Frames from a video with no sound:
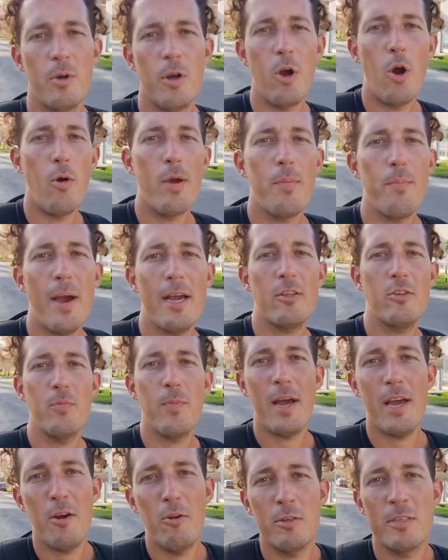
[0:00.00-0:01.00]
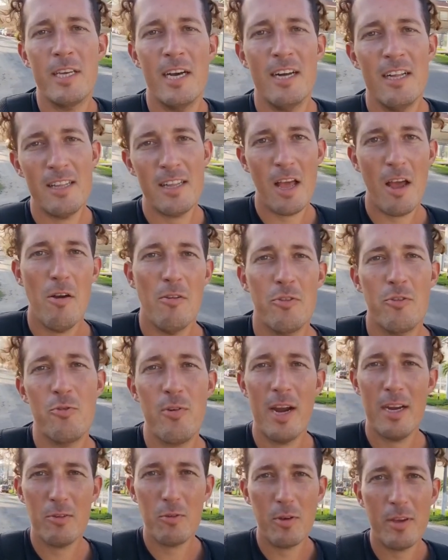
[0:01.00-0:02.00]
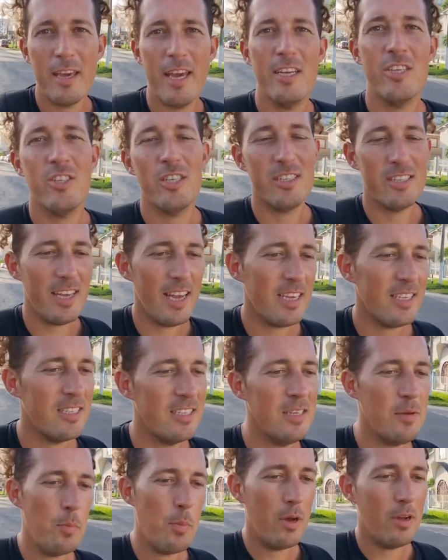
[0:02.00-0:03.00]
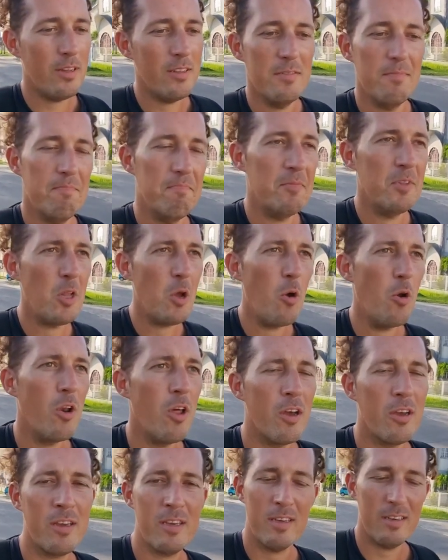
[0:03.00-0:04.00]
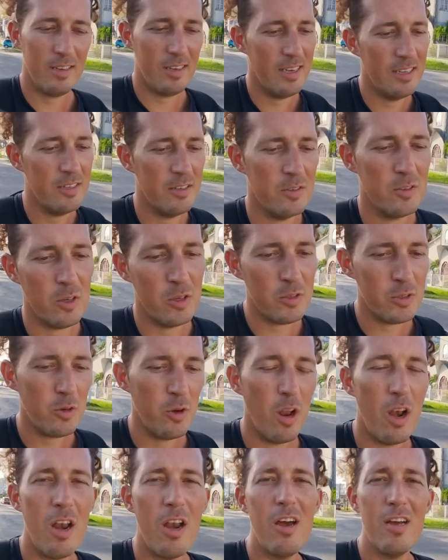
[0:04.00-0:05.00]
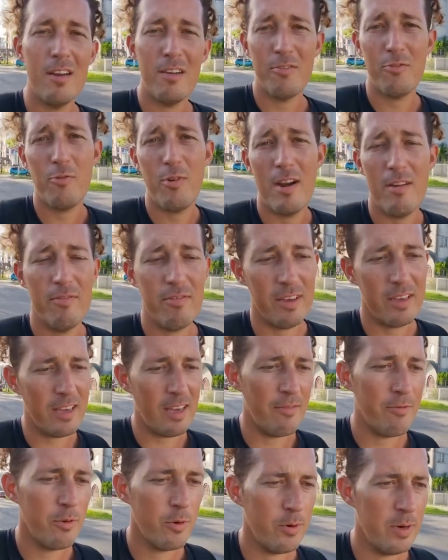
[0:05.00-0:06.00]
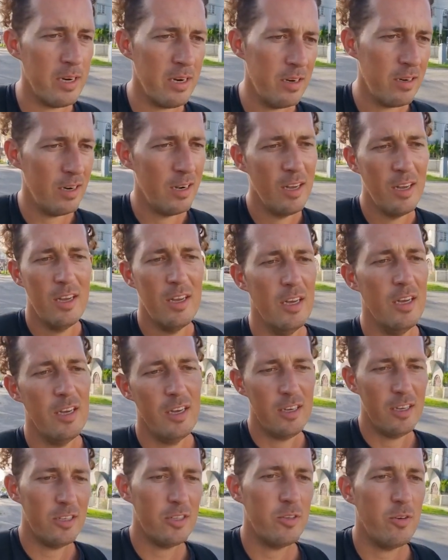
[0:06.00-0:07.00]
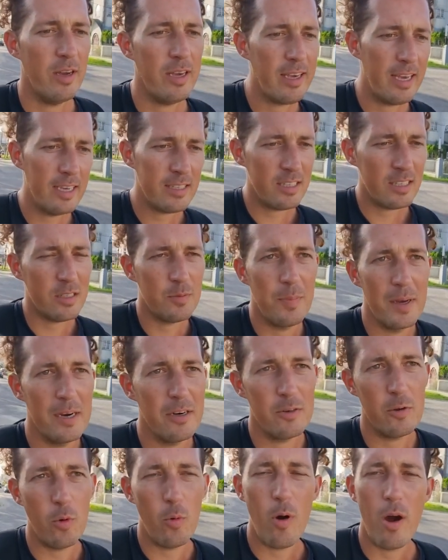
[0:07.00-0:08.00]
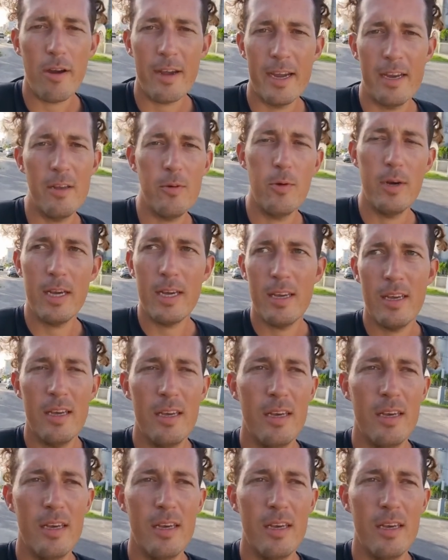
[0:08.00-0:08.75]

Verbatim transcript: Going back to my hotel now, try to catch a taxi, but no luck. And there's also a lot of traffic everywhere, so I guess it's better to walk anyway.